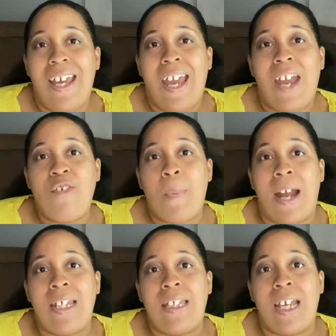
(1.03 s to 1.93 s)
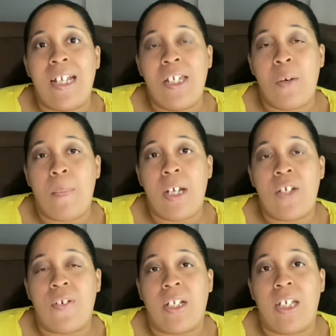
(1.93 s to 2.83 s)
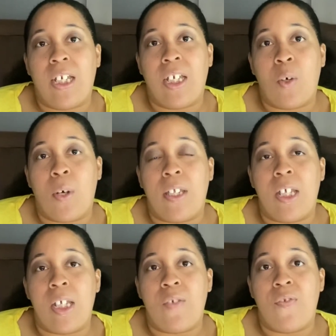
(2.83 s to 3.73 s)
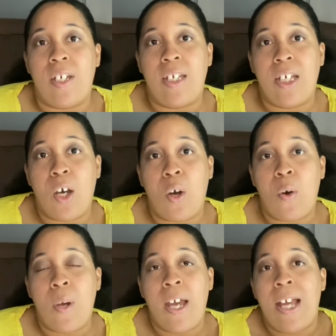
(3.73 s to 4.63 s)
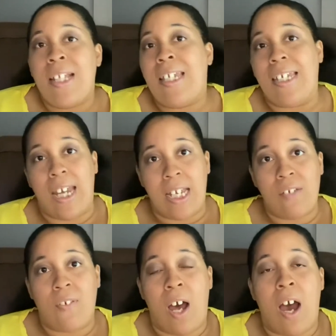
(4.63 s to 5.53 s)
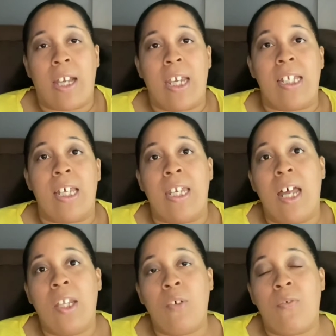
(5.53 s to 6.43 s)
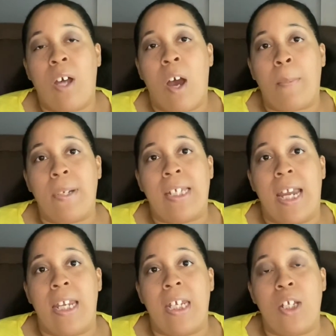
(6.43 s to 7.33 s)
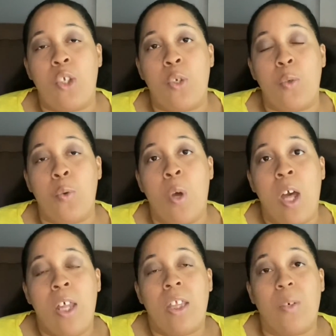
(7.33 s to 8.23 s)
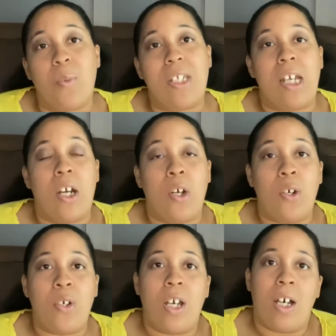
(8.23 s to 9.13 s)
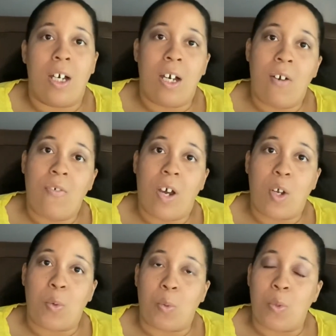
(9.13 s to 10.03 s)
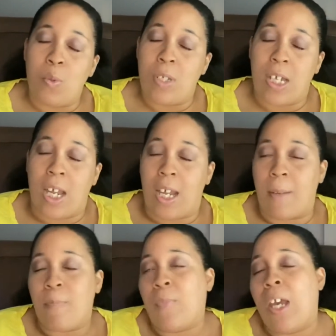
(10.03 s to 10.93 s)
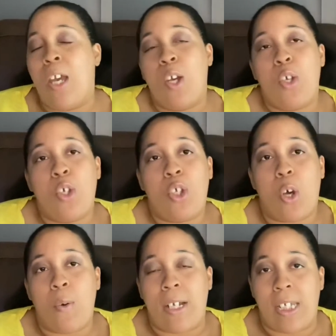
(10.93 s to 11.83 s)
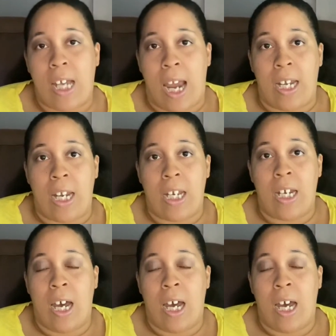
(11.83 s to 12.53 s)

Hey everybody, thanks so much for clicking on this video. Today's vlog is another vlog pertaining to the return of cruising. So excited.